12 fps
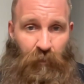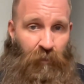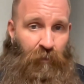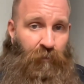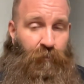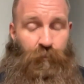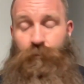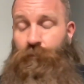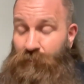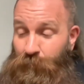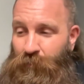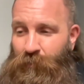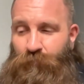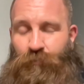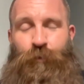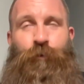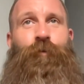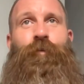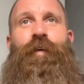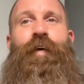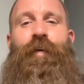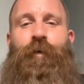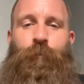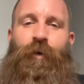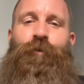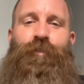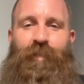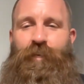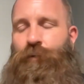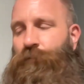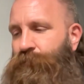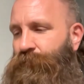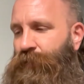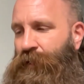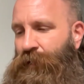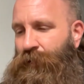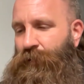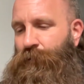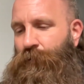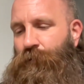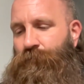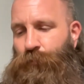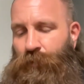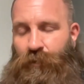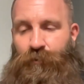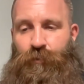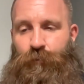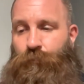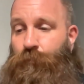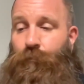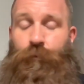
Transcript: And some of them feel compelled to give a love donation,